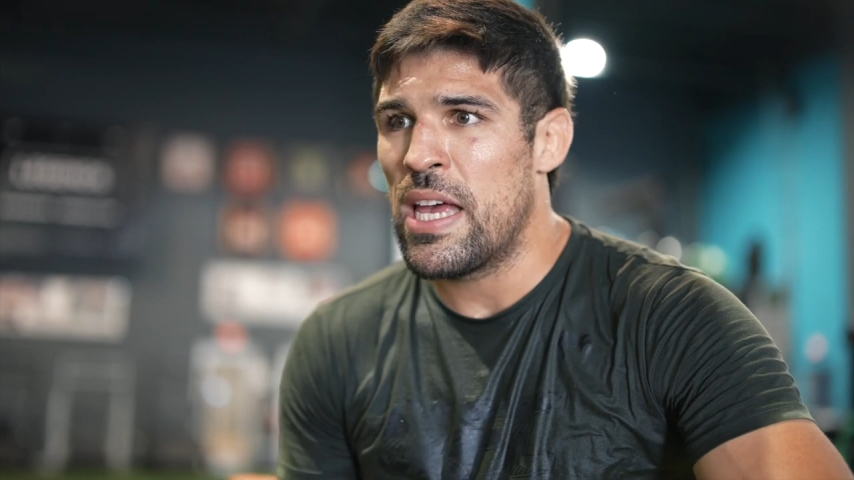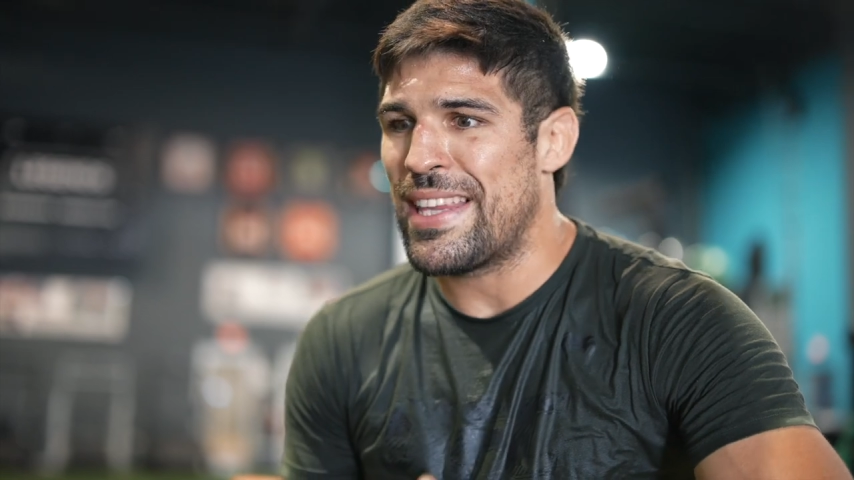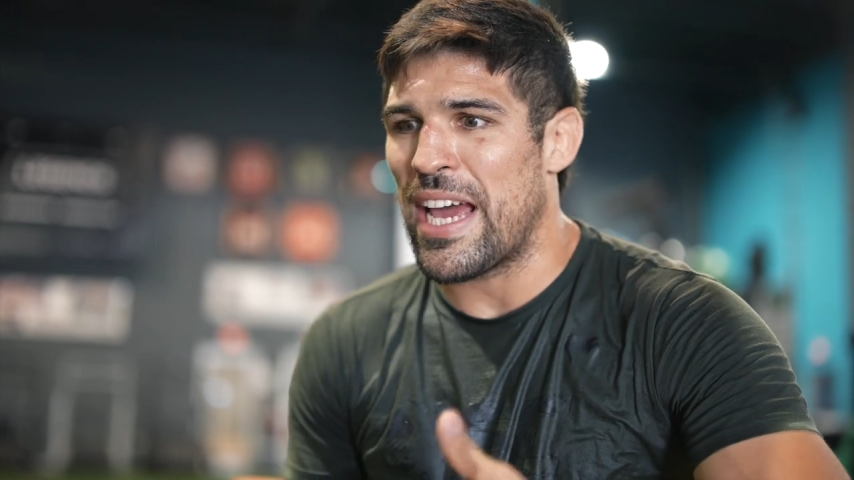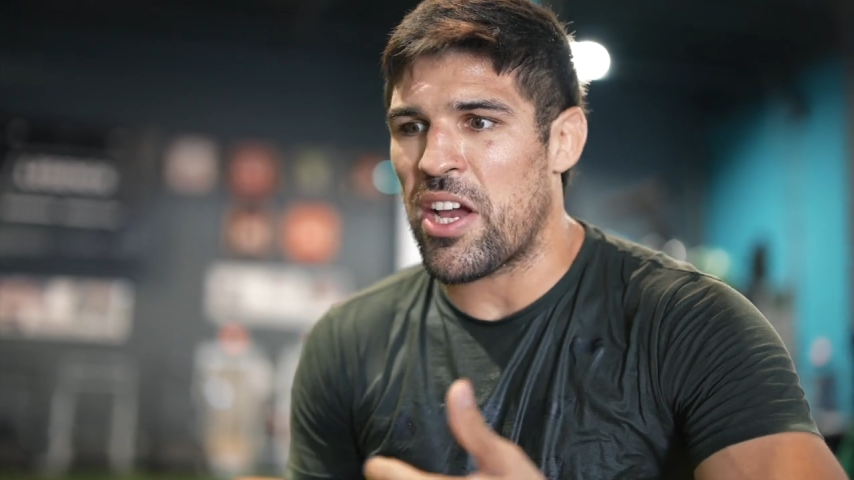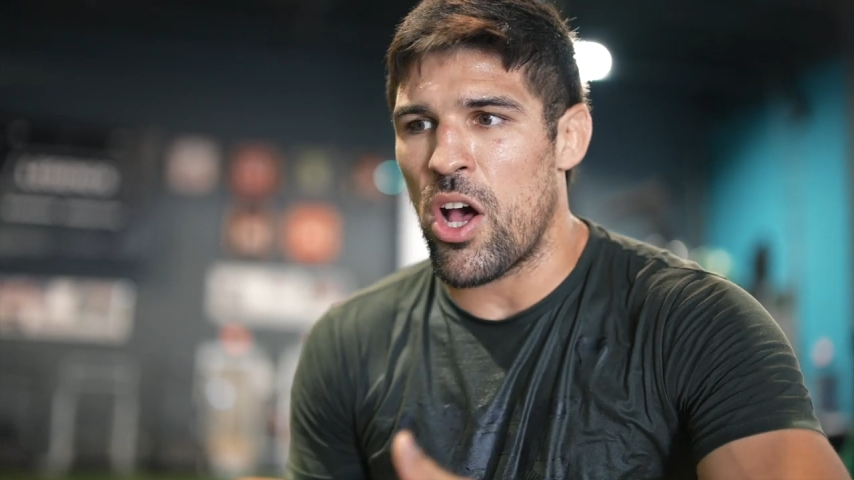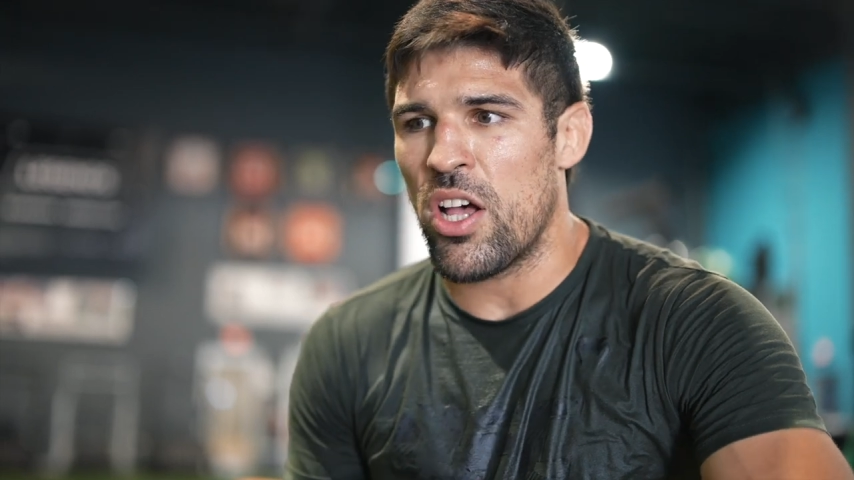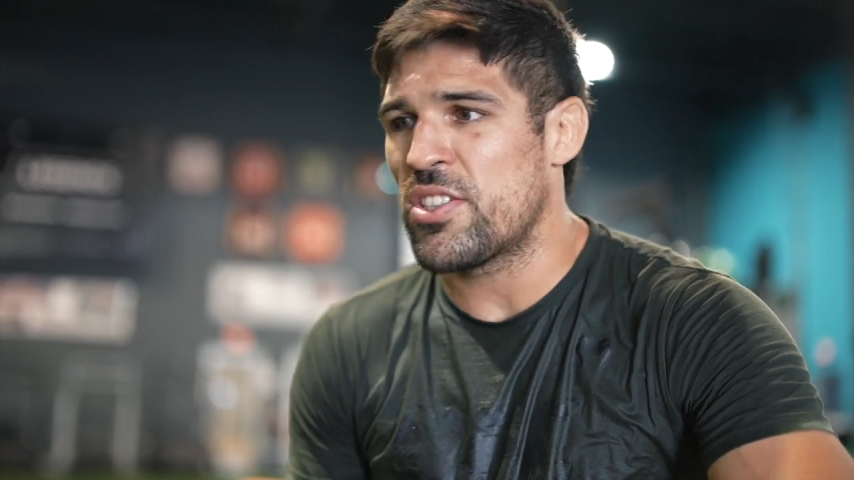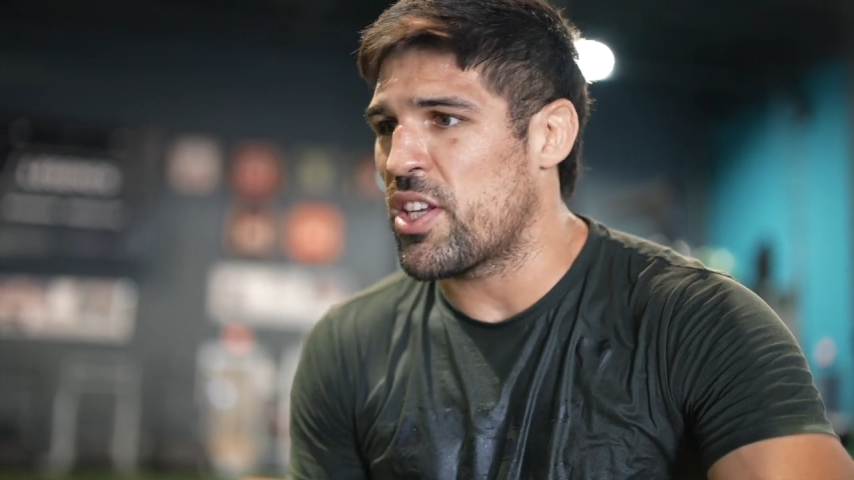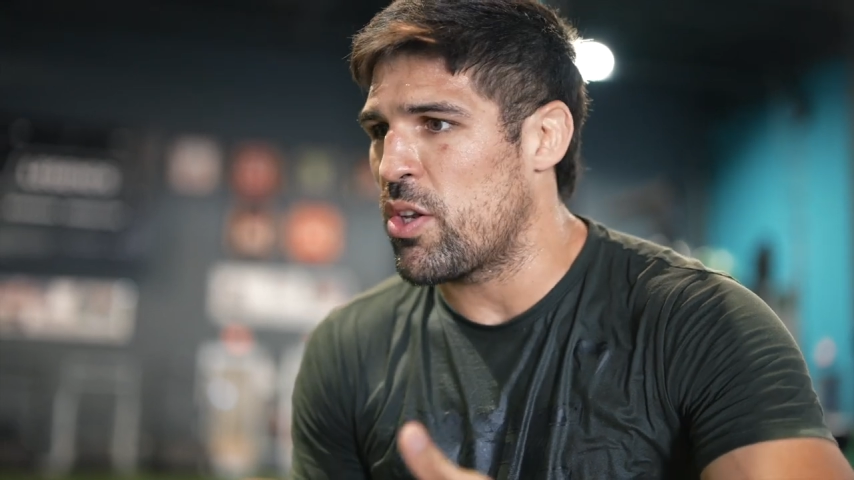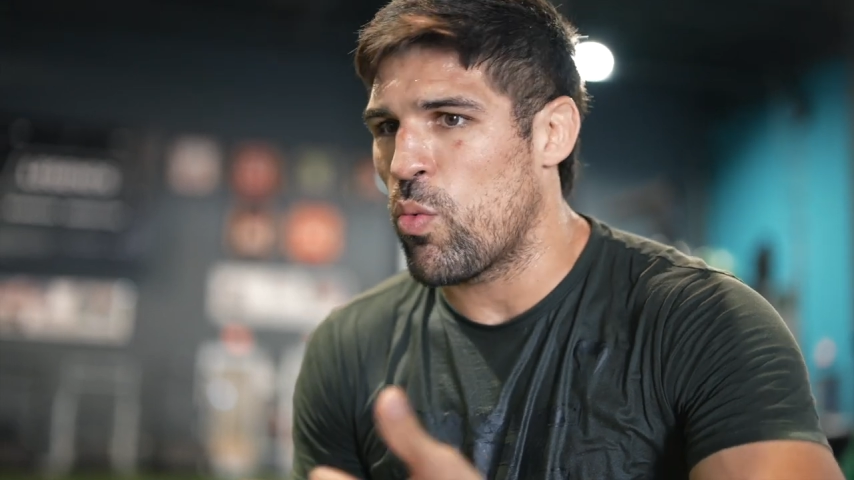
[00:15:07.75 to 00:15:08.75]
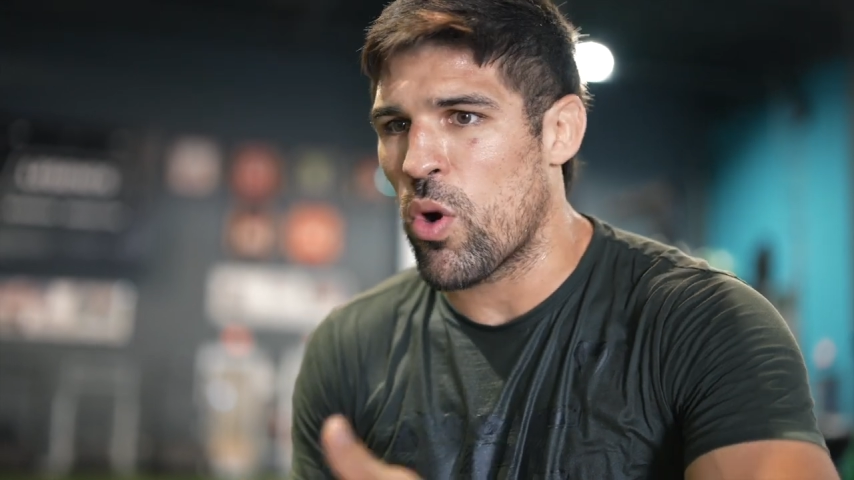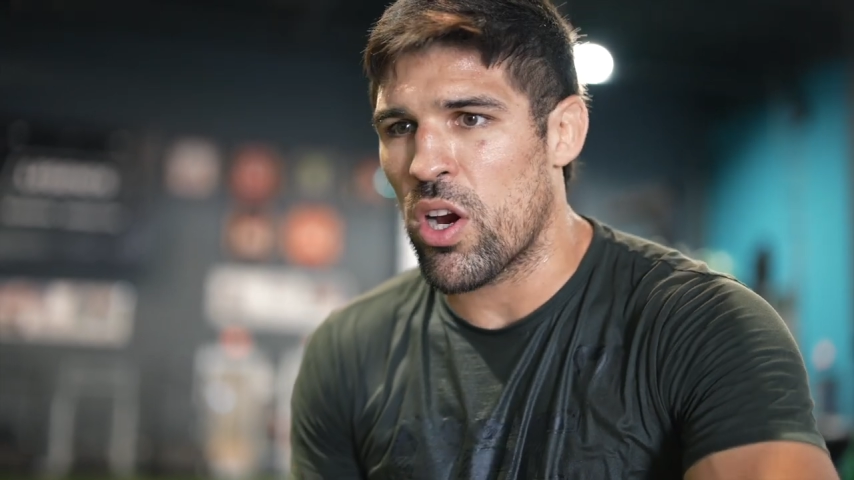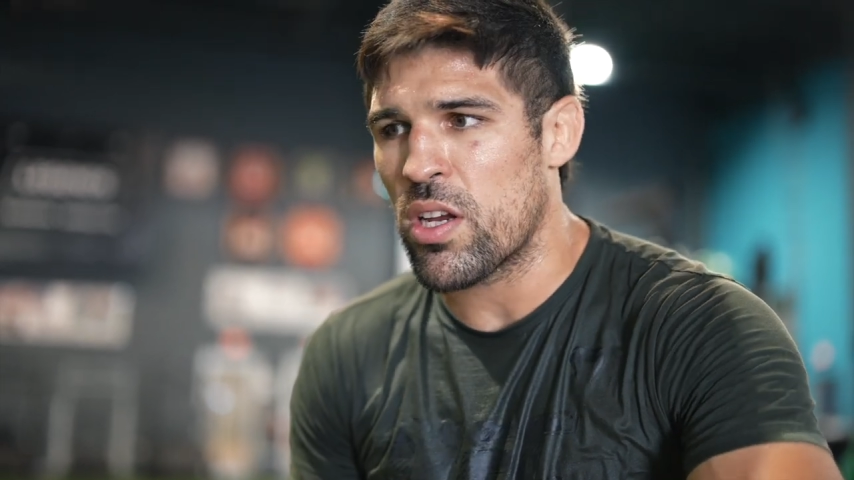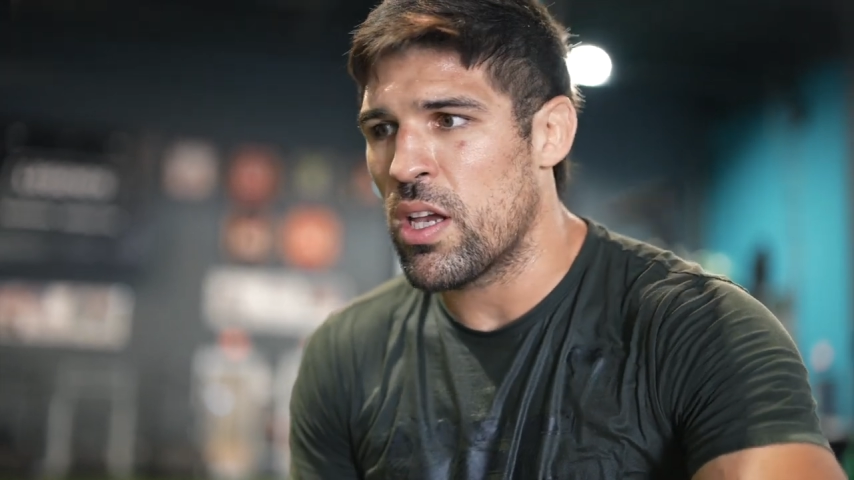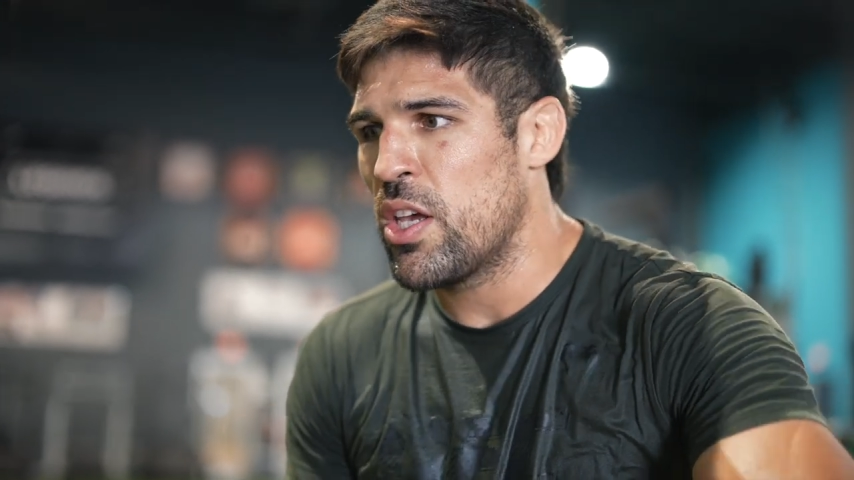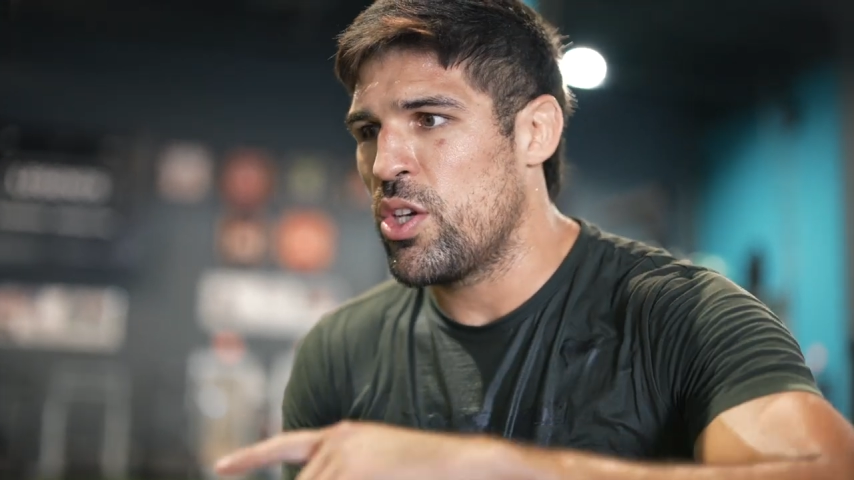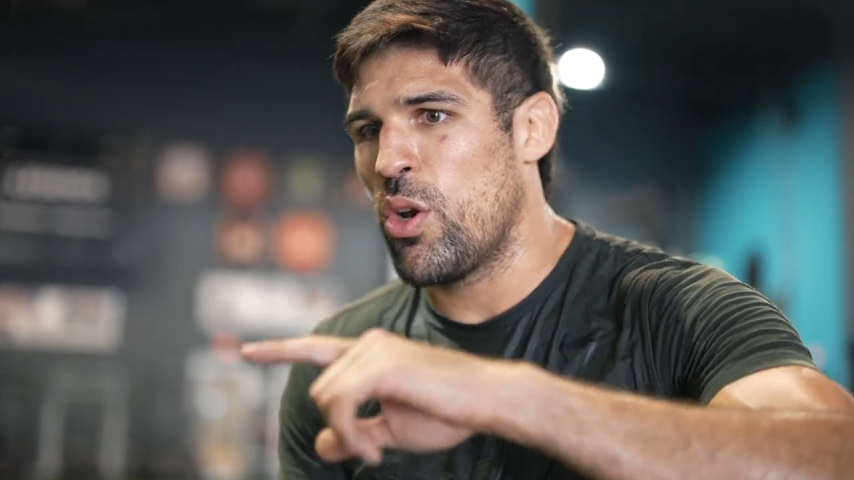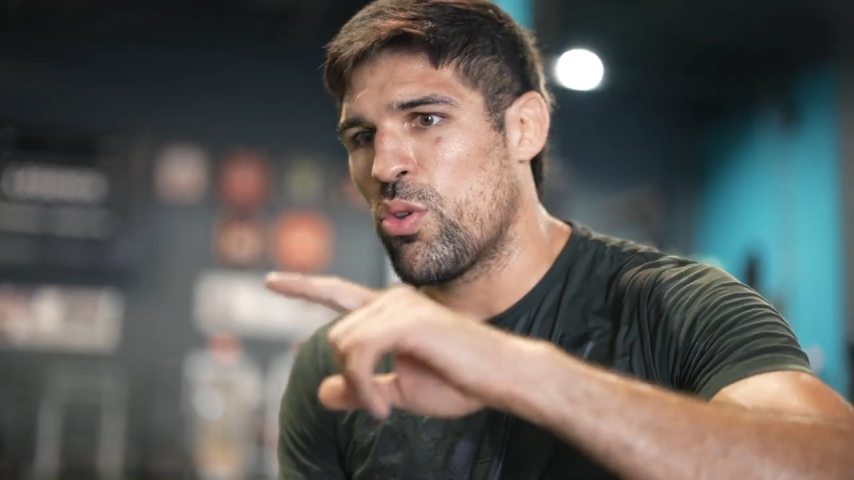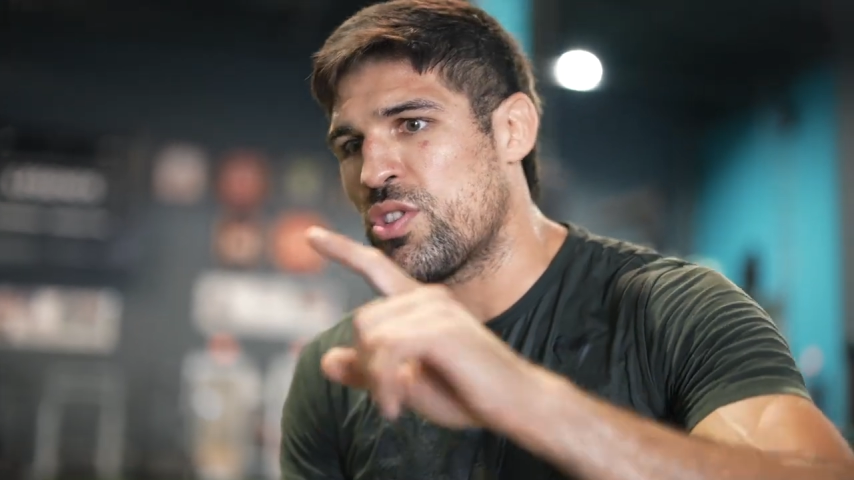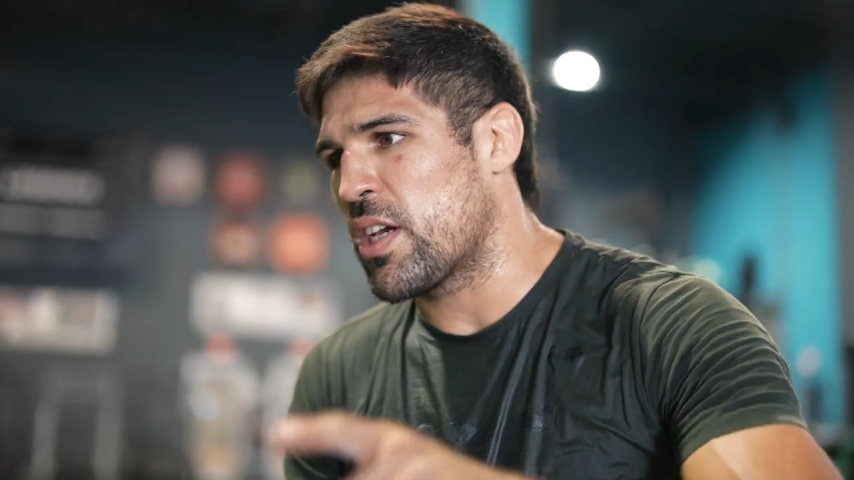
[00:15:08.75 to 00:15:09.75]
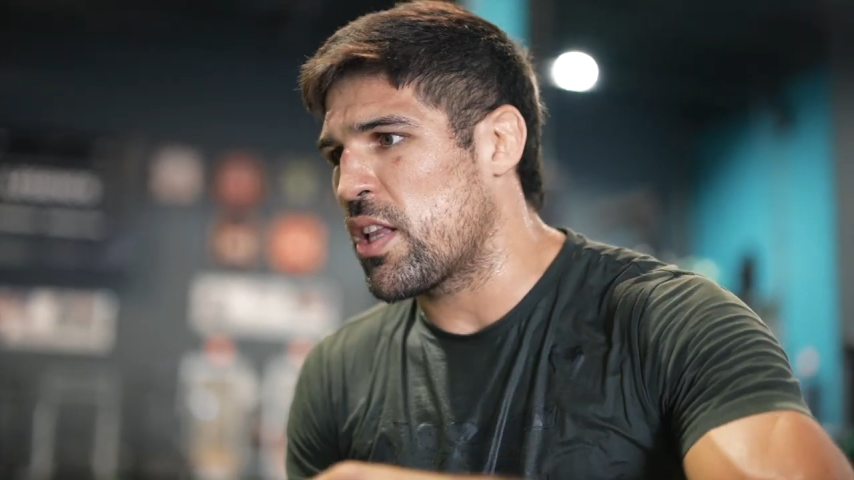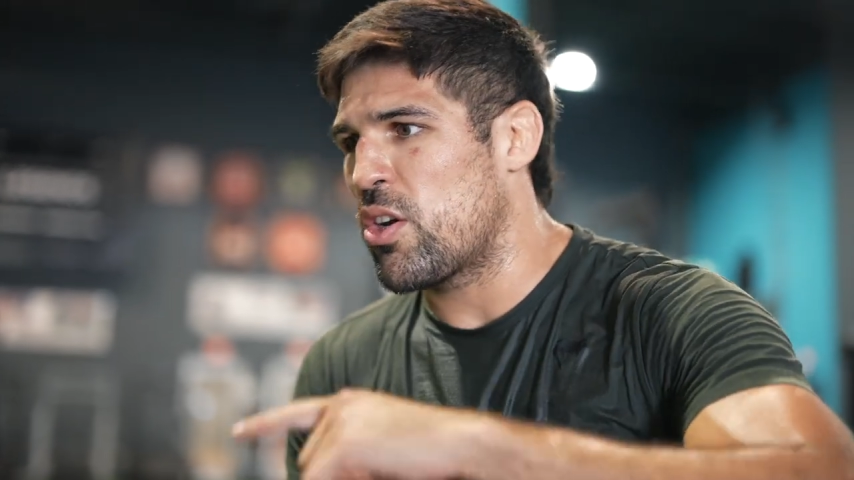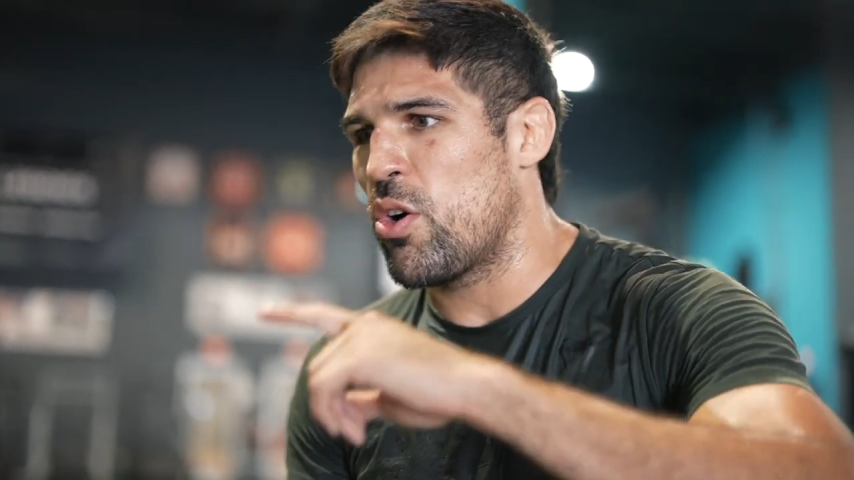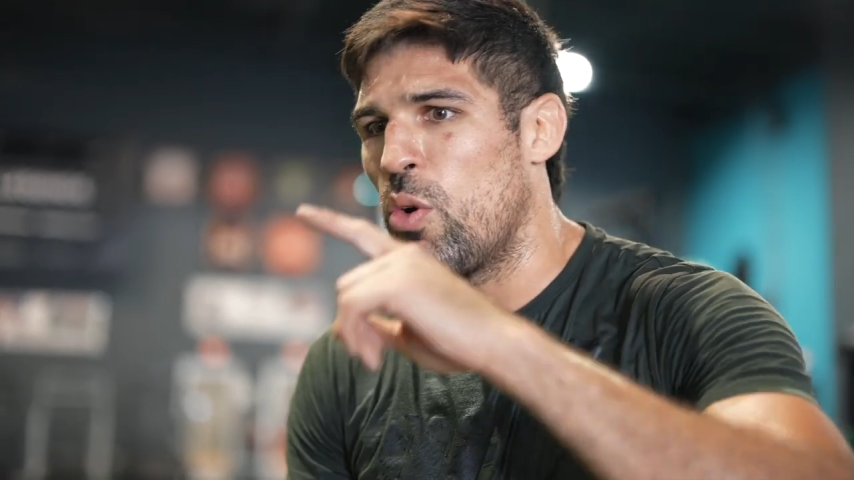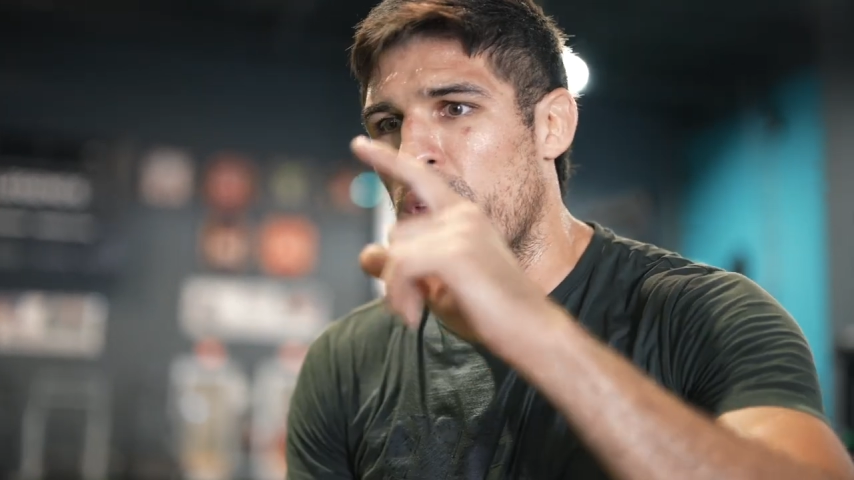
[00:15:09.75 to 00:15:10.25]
that constant work, you know, cyclical.